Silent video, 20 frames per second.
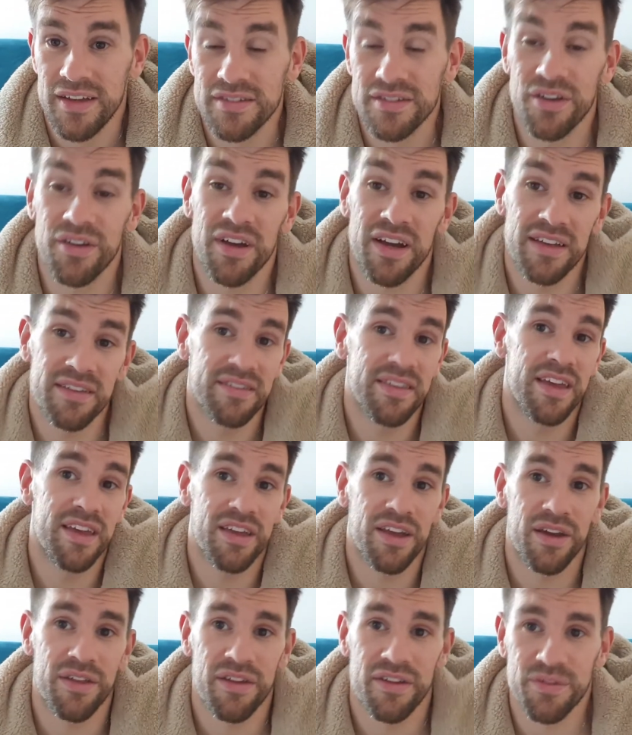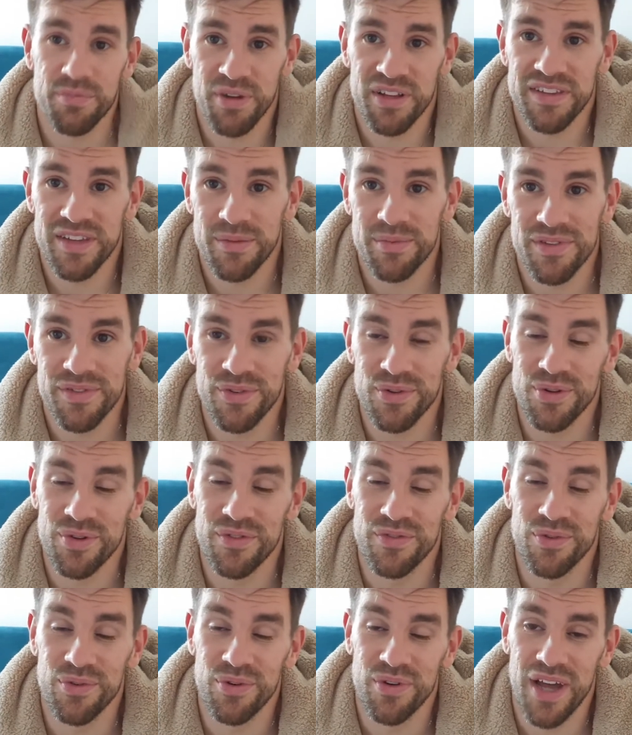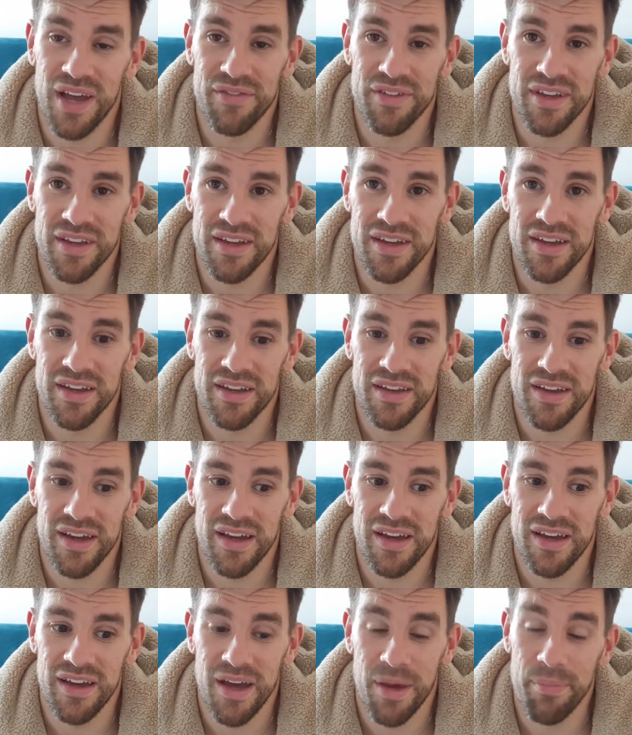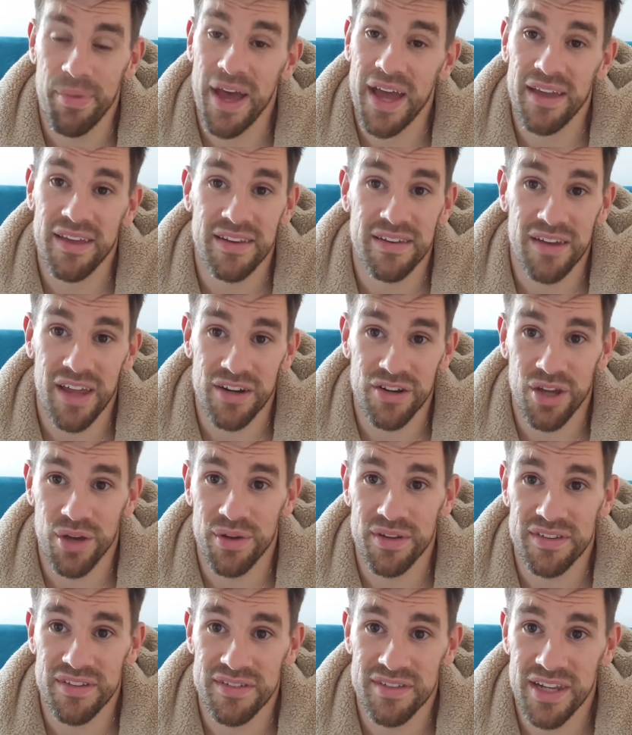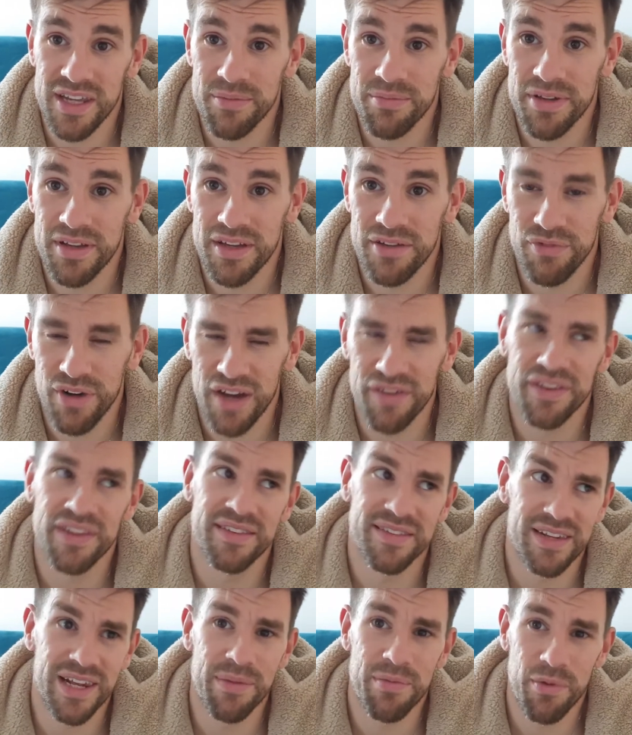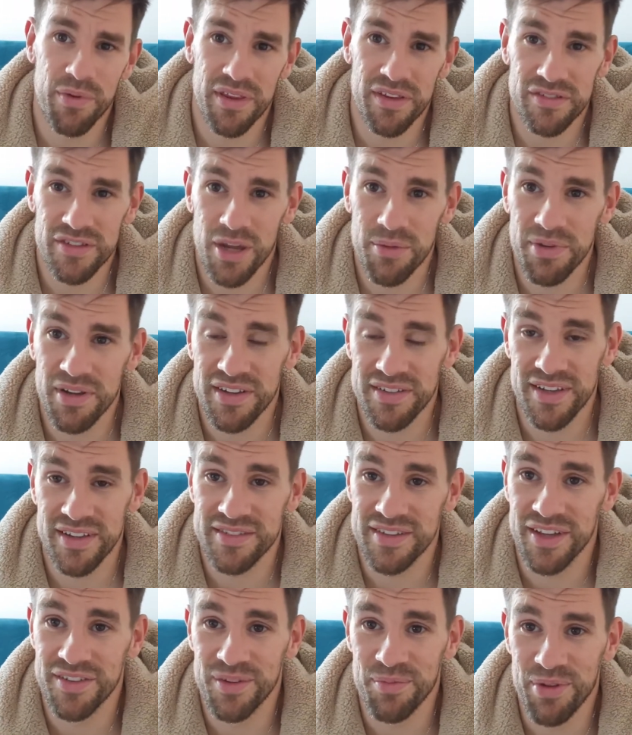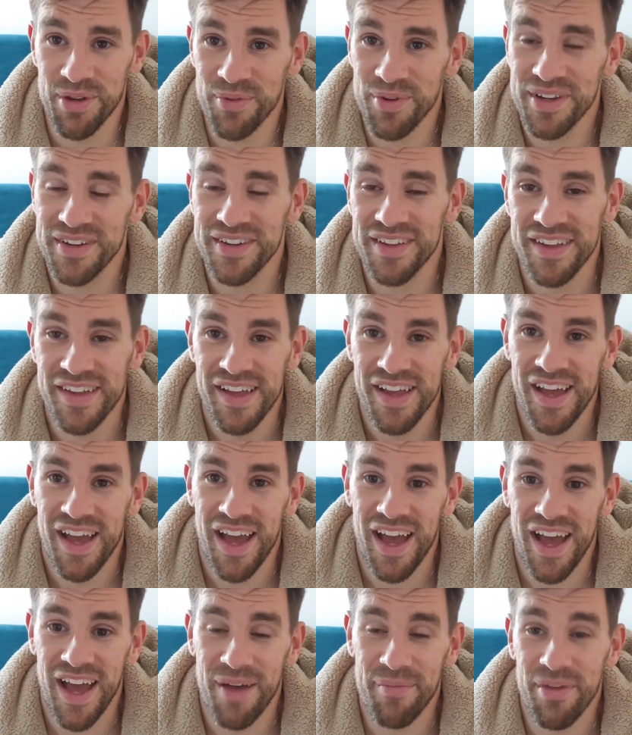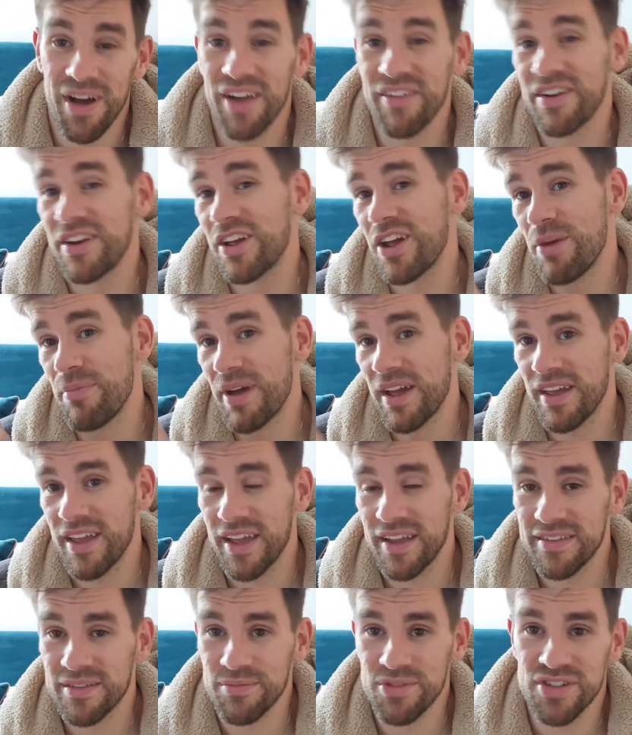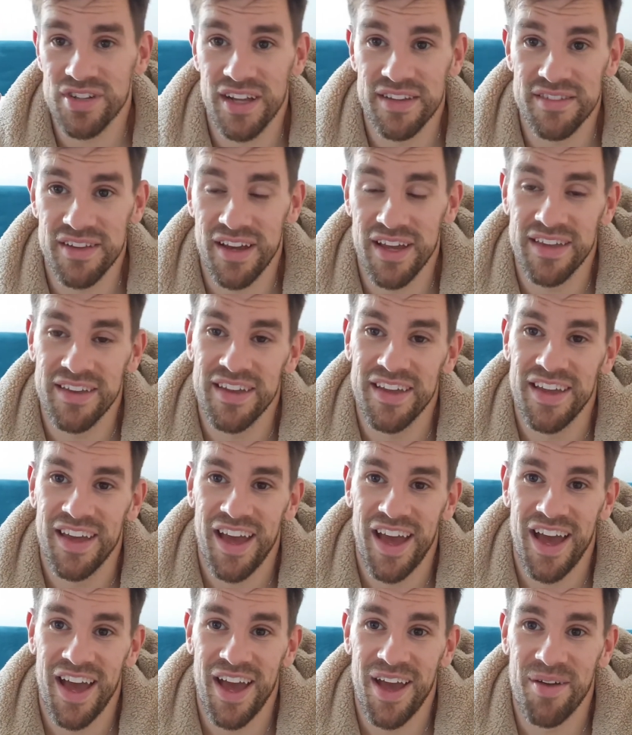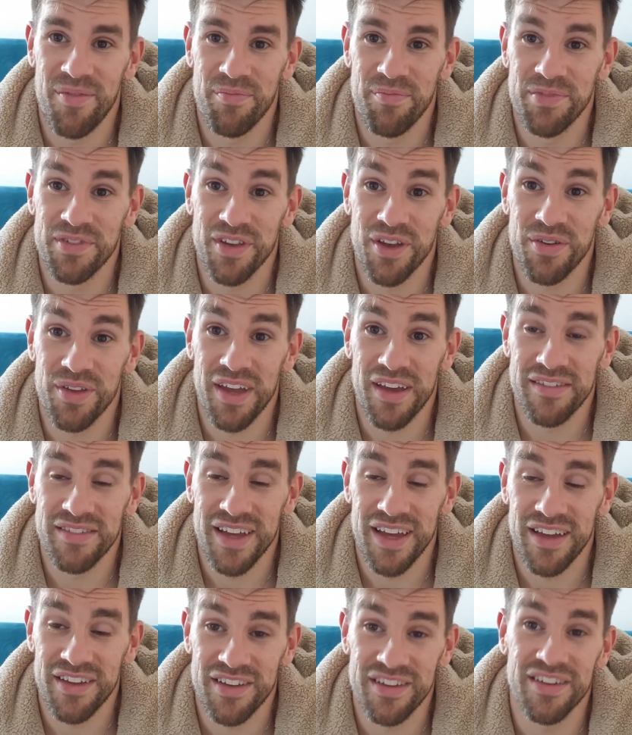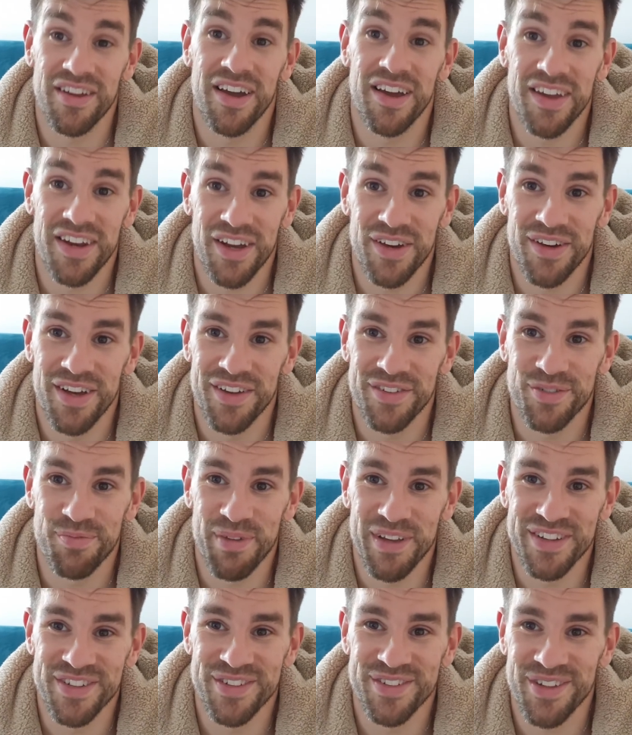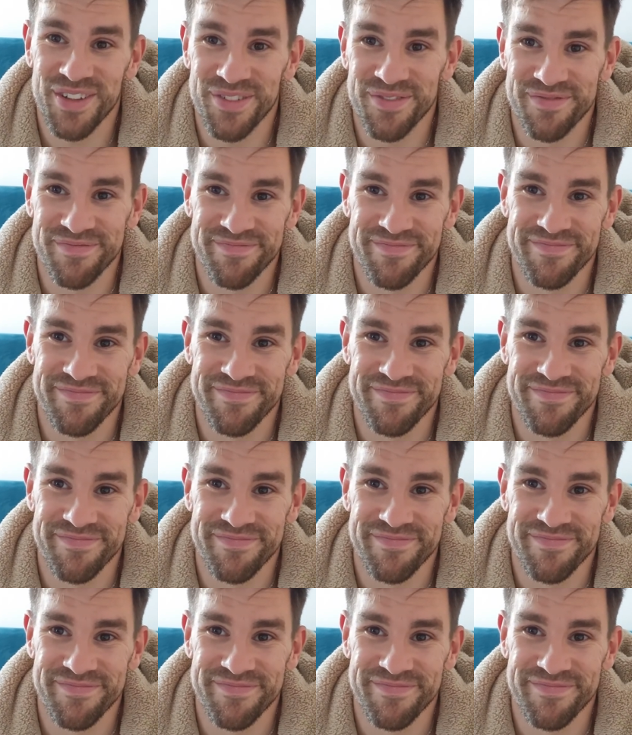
So guys, there you go. Those are my tips for having a bag and going to sleep rather than sleeping with a stoma, because that sounds a bit weird. I'm going to go back and get some shut-eye. So yeah, good night, and I'll speak to you soon.